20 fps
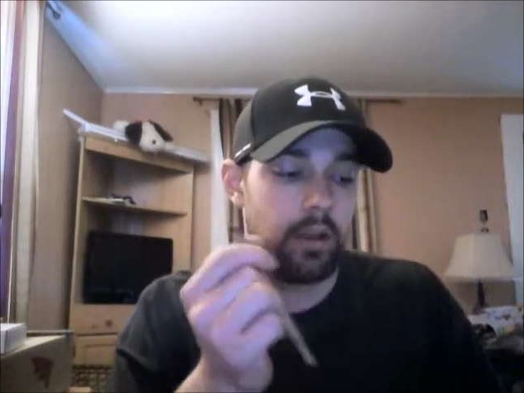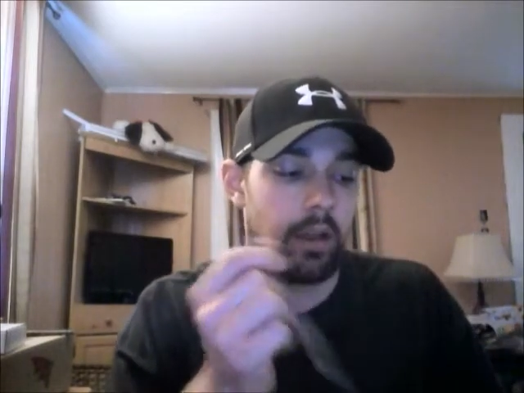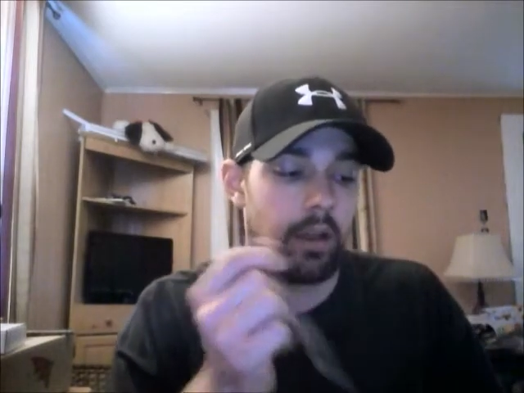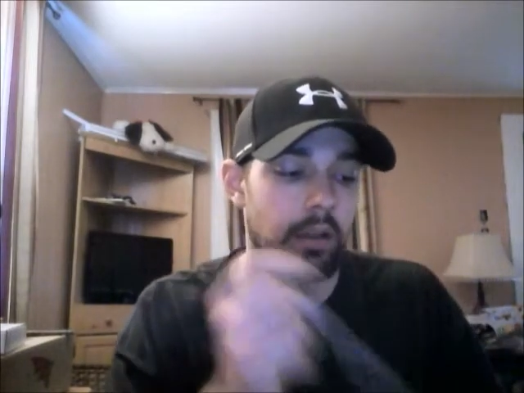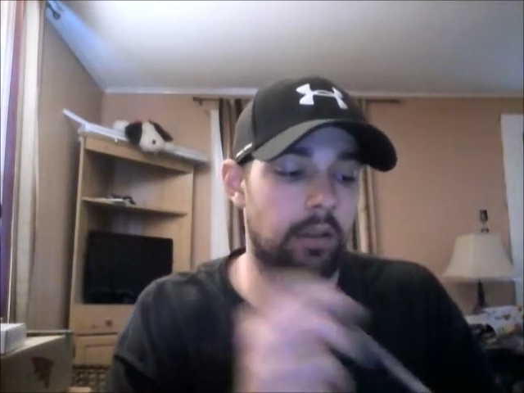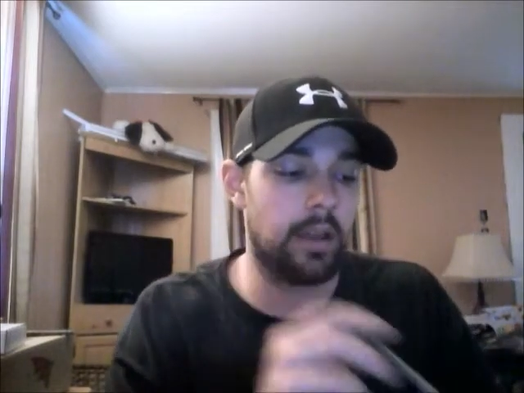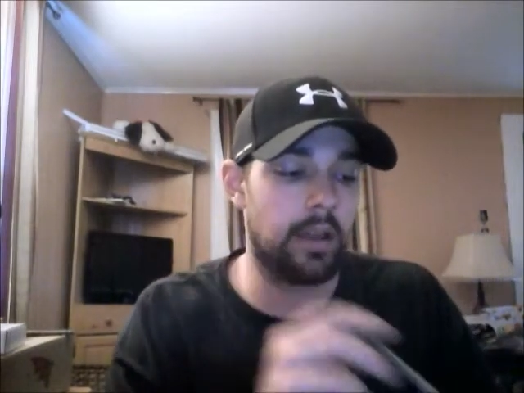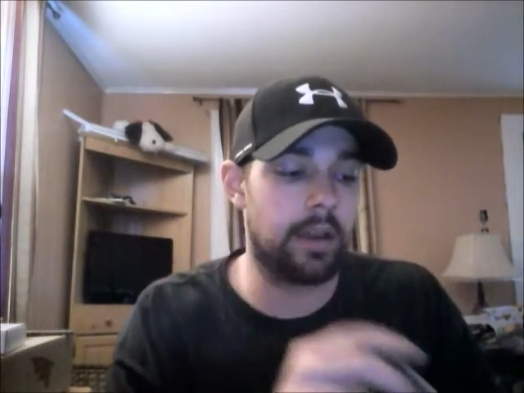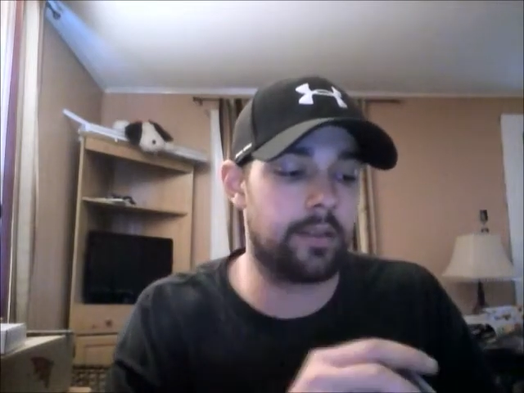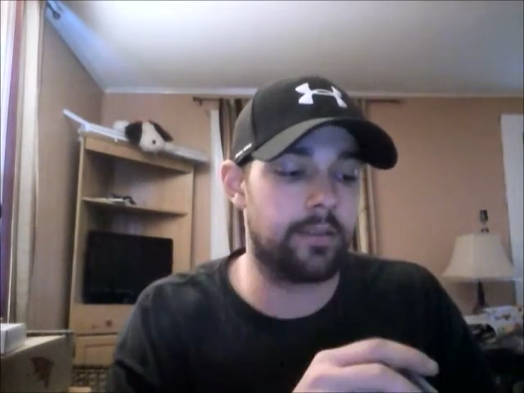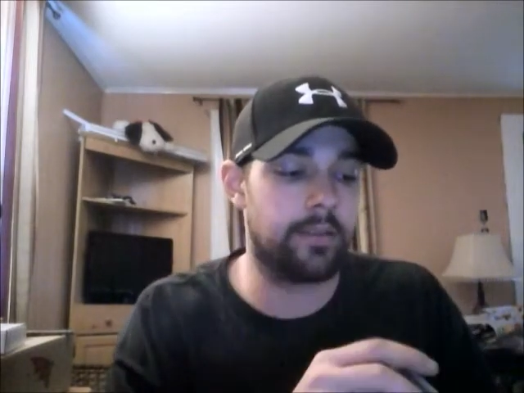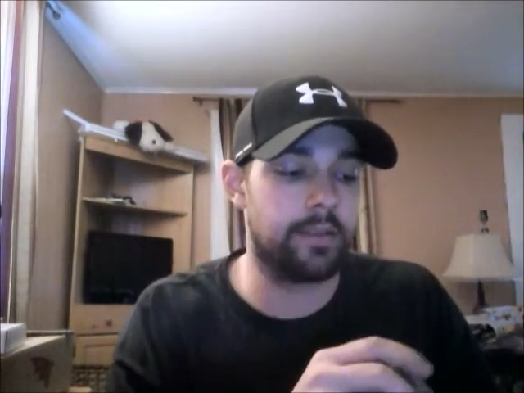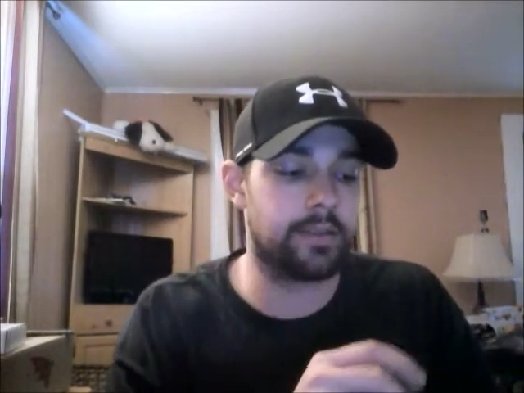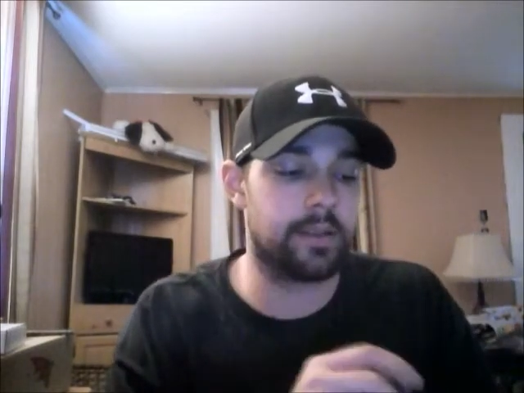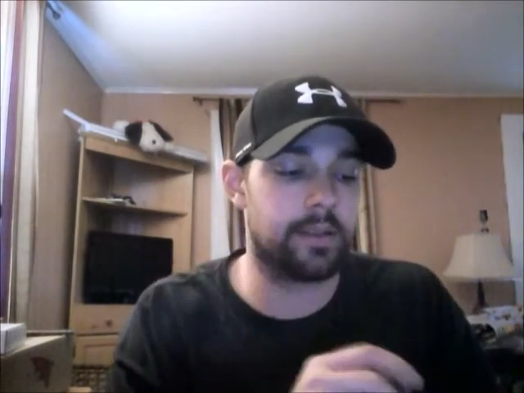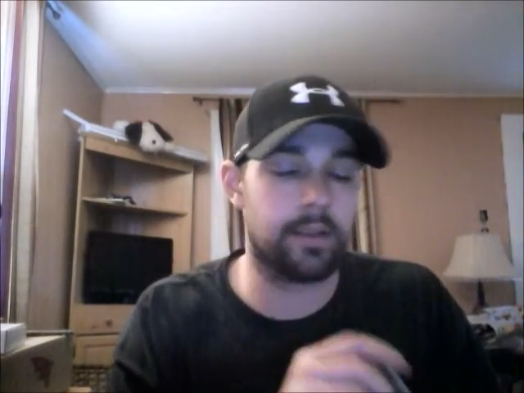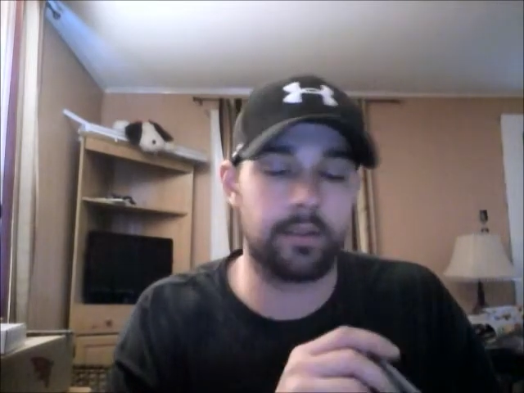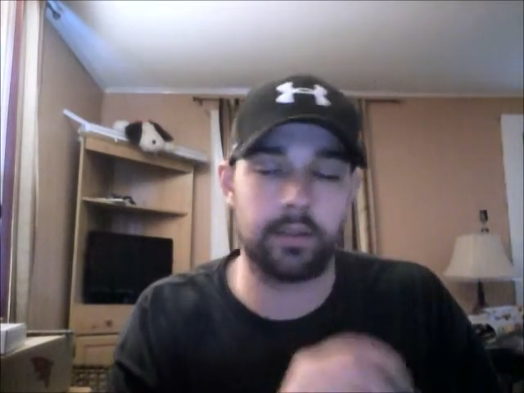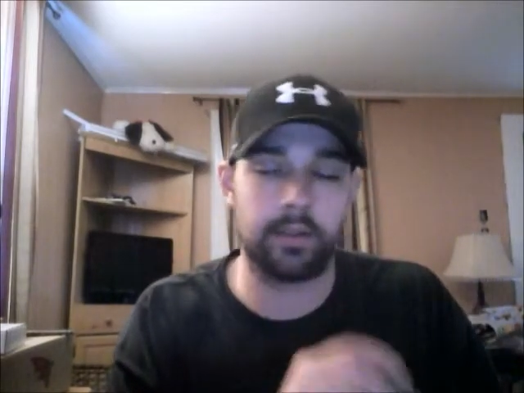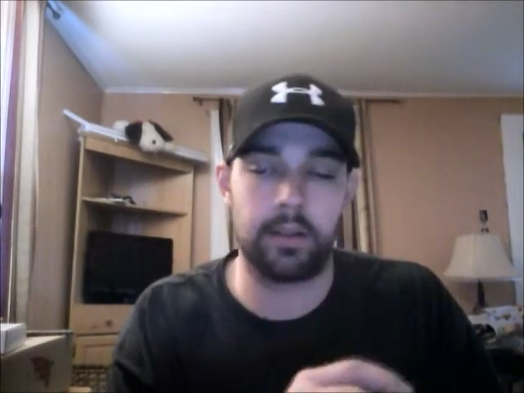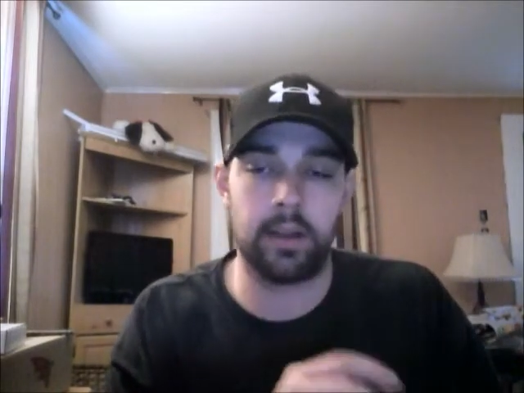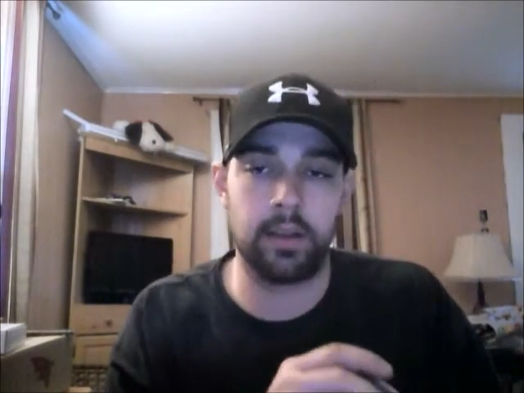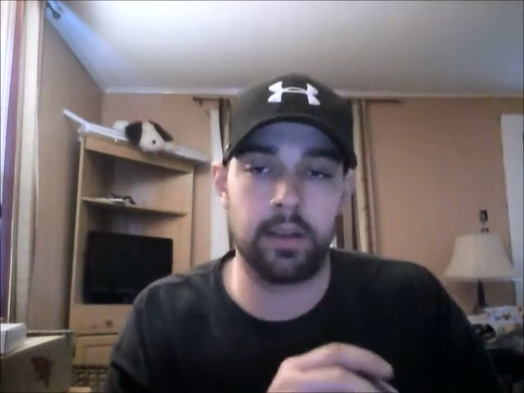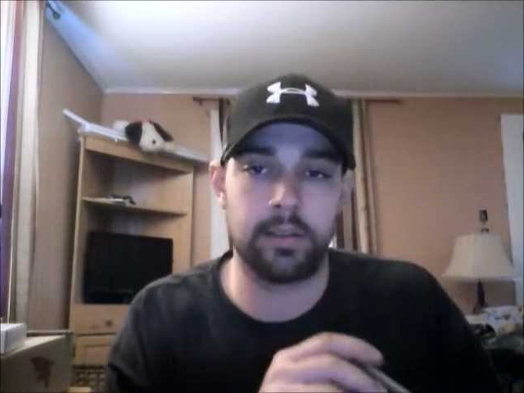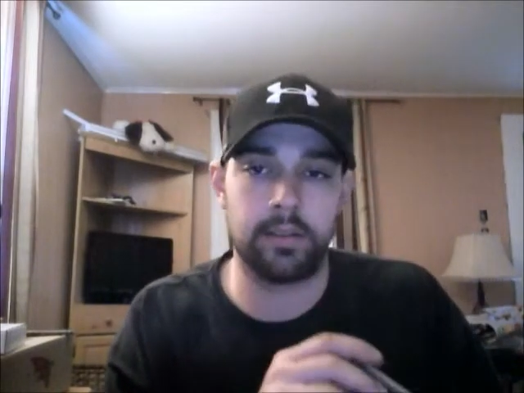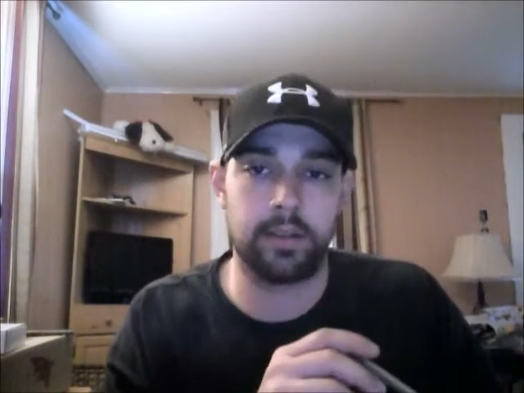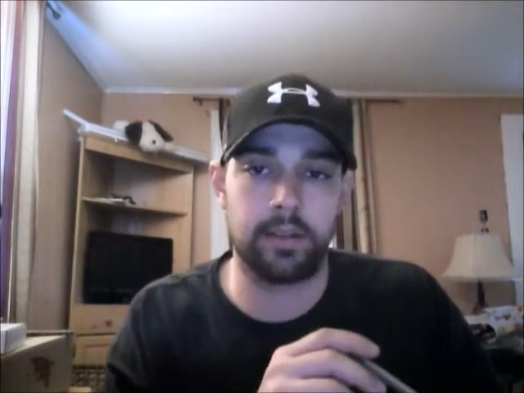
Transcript: a lot of these other guns